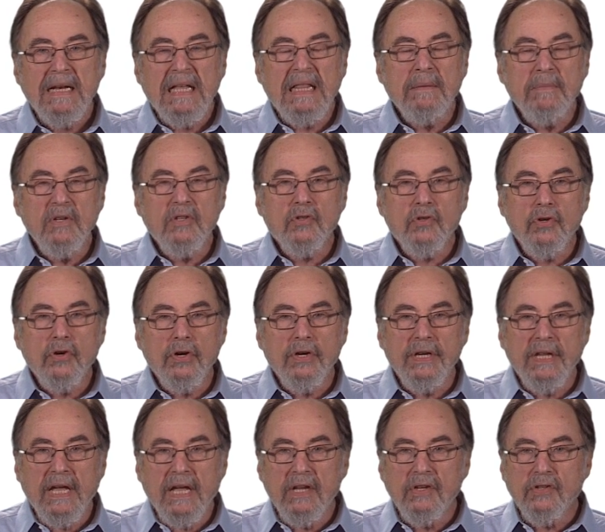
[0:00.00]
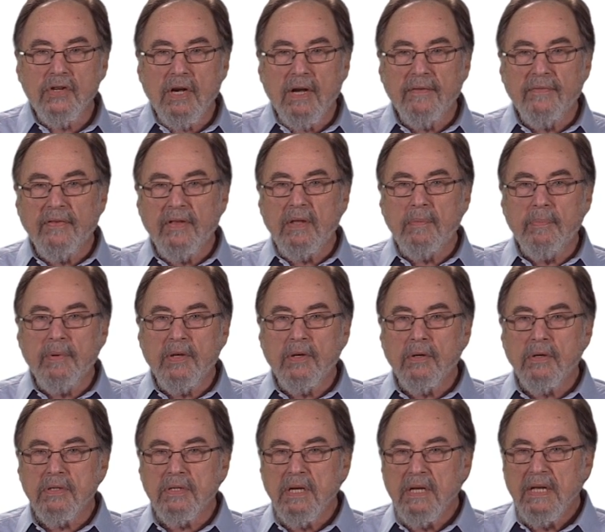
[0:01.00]
Now let me turn to HIV
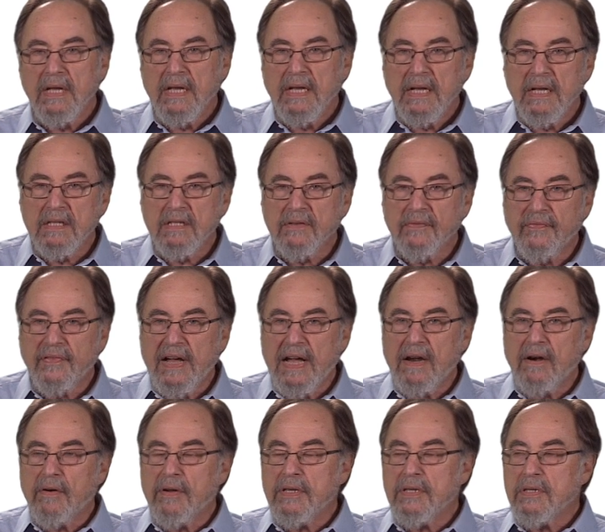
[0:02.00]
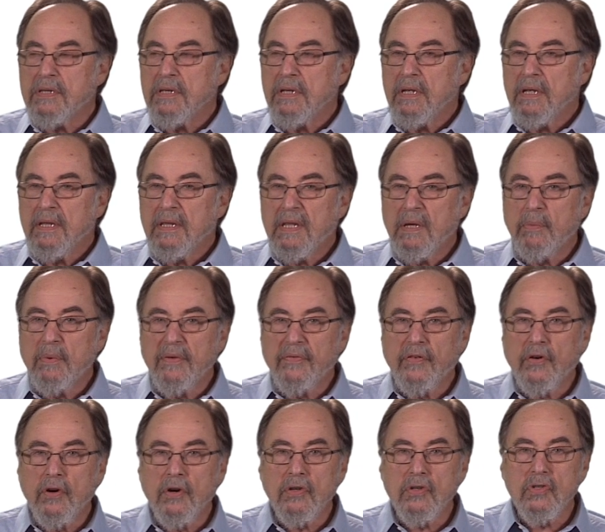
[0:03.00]
because it's a virus that we've
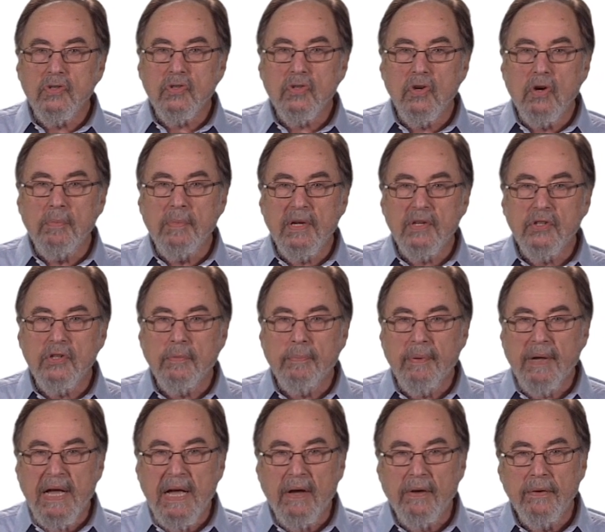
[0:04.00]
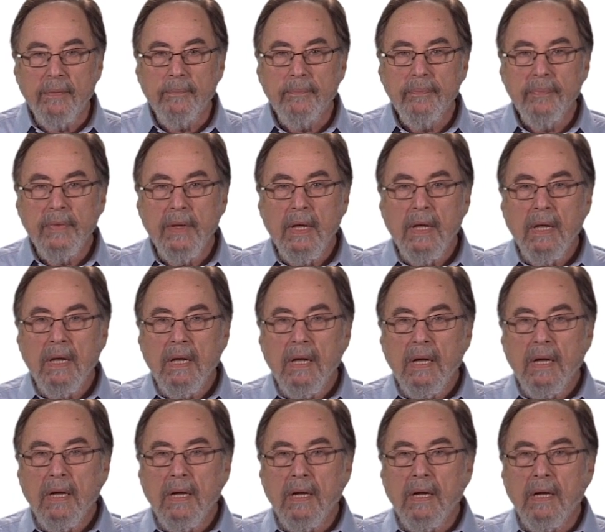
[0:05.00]
heard so much about
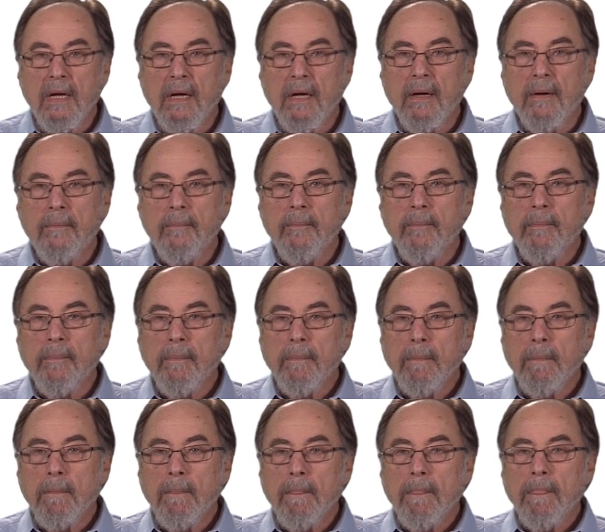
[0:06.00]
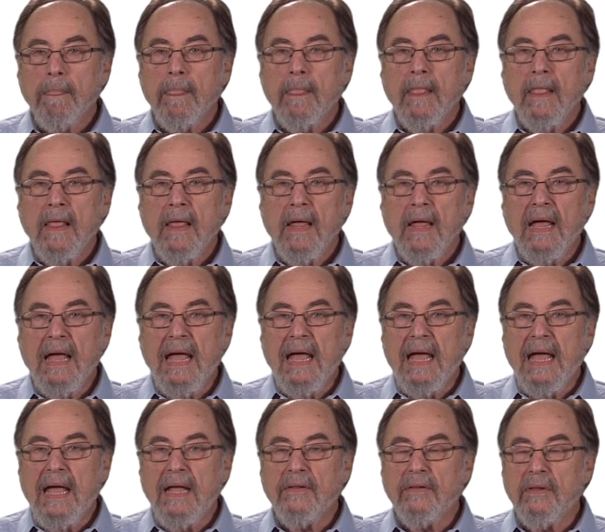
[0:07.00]
um,
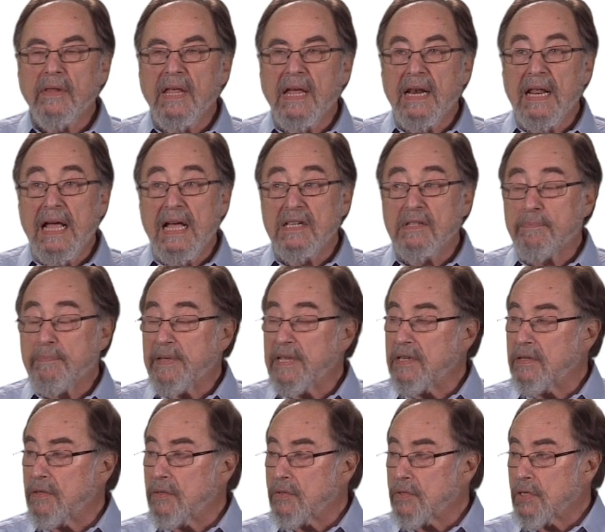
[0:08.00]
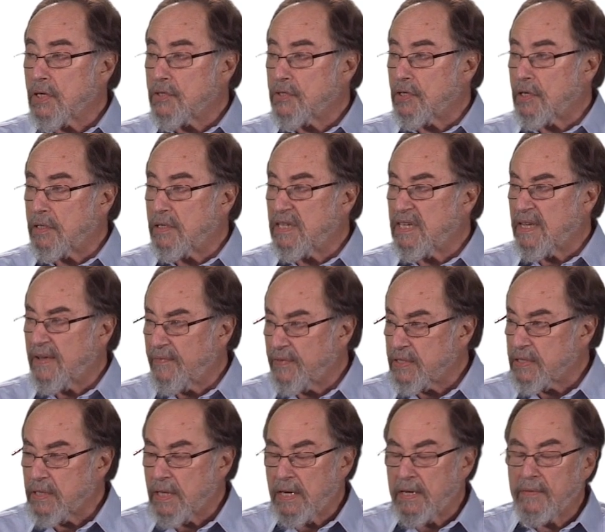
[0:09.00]
and that has been such a
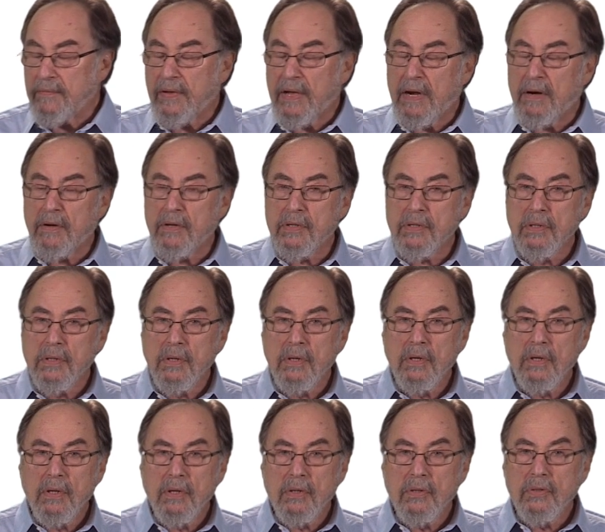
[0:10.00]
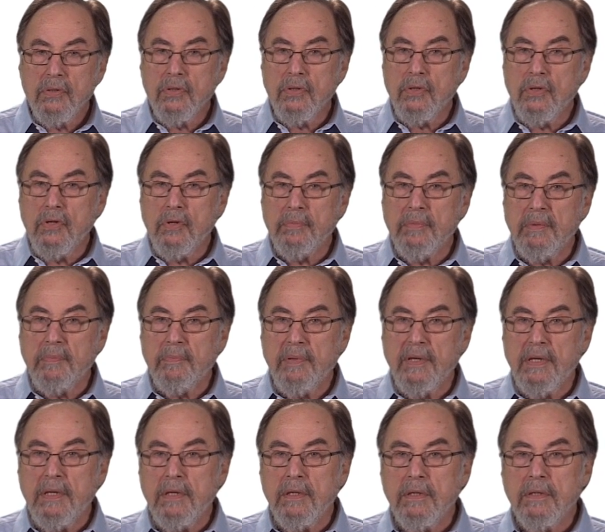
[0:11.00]
devastating virus to human
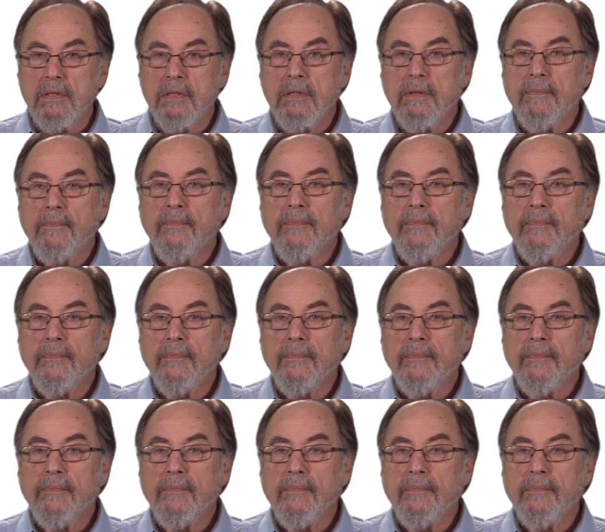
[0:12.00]
beings.